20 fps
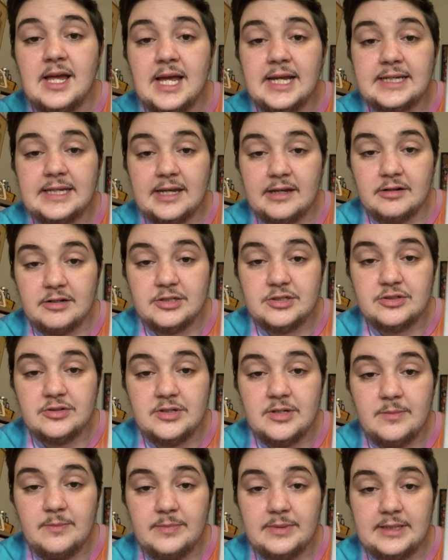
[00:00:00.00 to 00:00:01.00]
Character
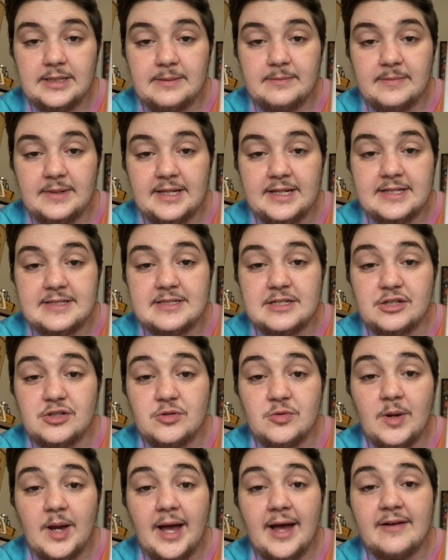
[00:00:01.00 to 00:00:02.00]
complete means you
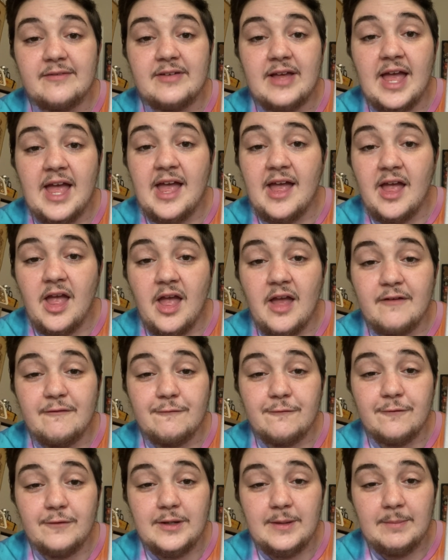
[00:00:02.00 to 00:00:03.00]
have
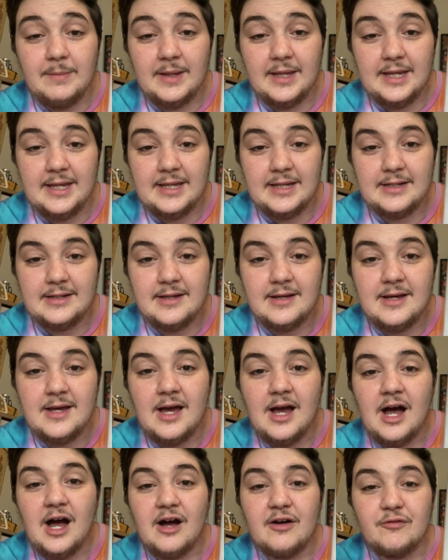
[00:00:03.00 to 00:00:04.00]
every pin
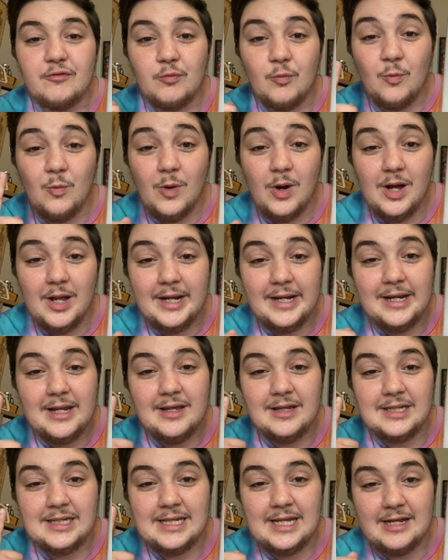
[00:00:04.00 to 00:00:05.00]
of one
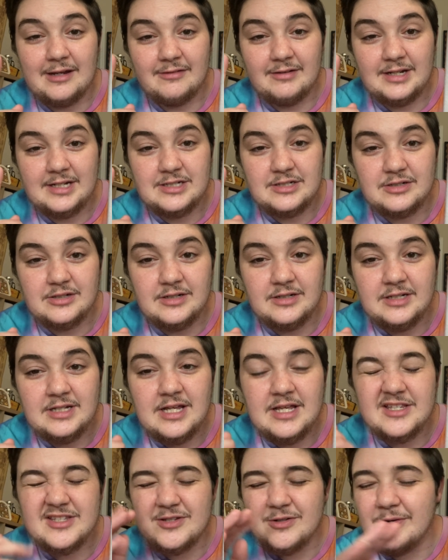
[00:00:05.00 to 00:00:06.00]
character.
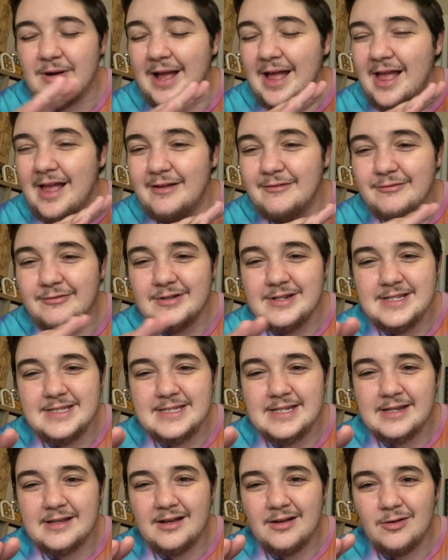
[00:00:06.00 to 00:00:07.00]
So every
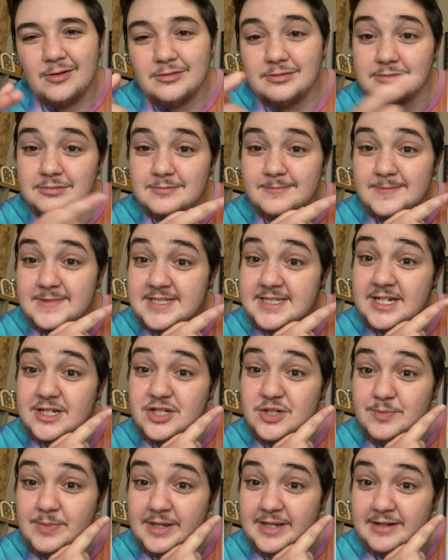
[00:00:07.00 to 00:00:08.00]
single
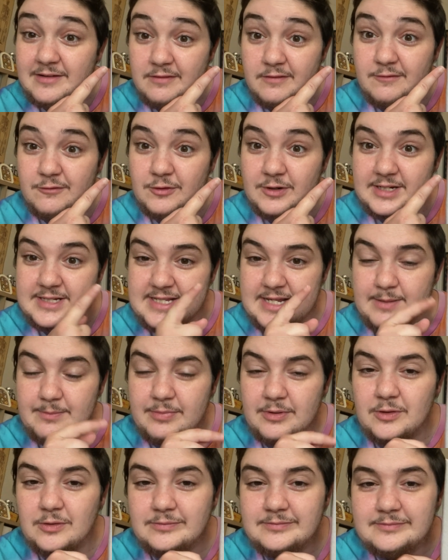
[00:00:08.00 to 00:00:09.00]
Stitch pin, for
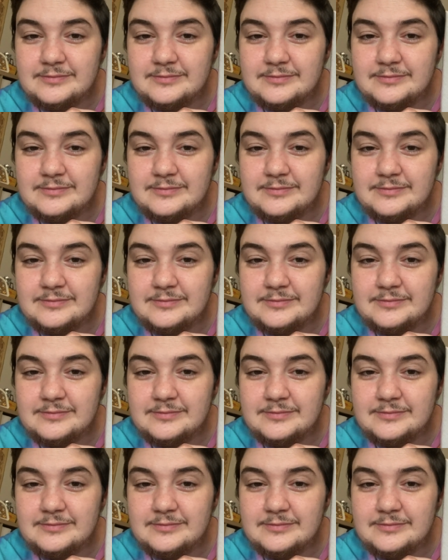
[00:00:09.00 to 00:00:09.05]
example.